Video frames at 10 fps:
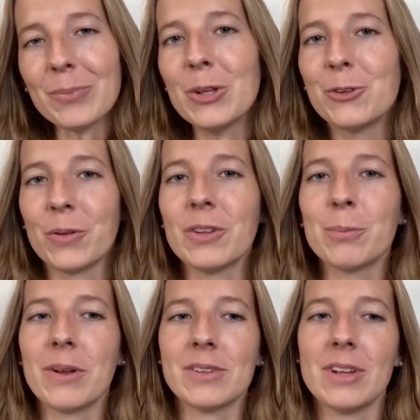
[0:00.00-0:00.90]
So this
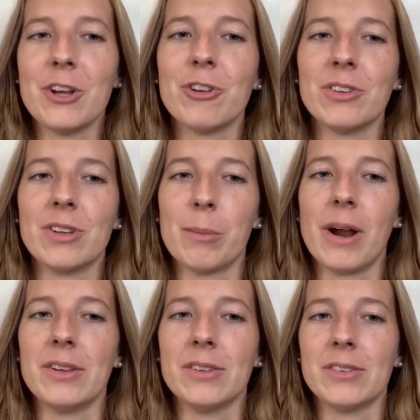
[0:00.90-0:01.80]
presentation
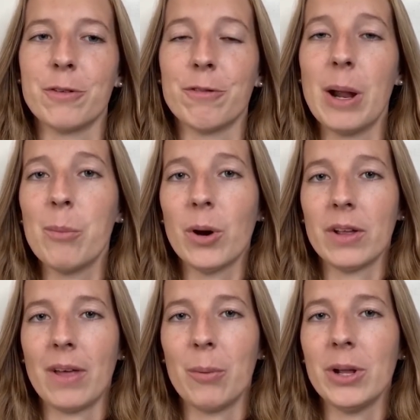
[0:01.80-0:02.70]
summarizes a
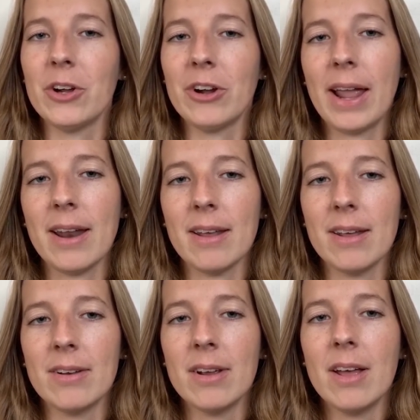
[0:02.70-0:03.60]
framework that we created